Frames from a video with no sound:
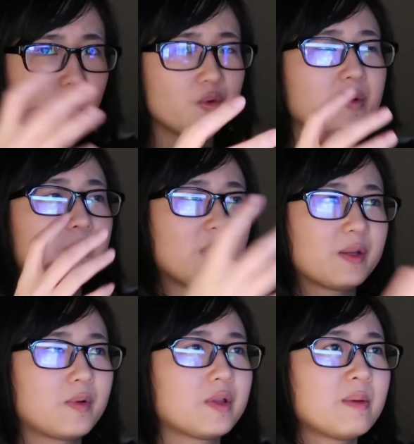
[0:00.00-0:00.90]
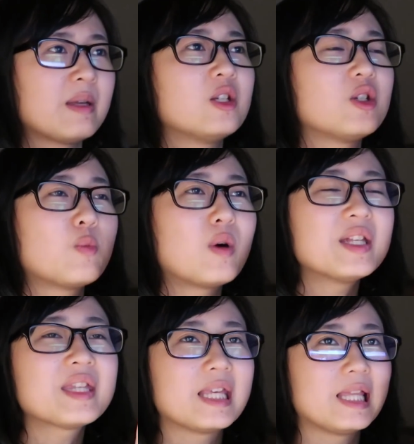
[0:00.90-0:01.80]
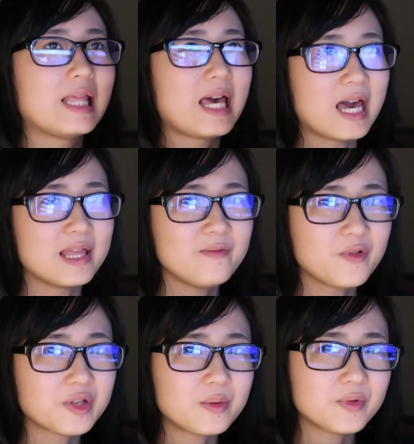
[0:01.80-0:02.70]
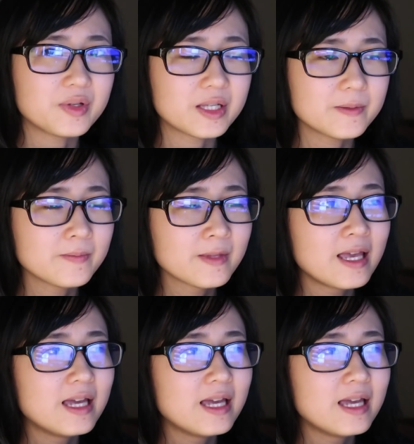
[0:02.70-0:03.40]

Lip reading: owns a baseball team and she wants the land for some reason.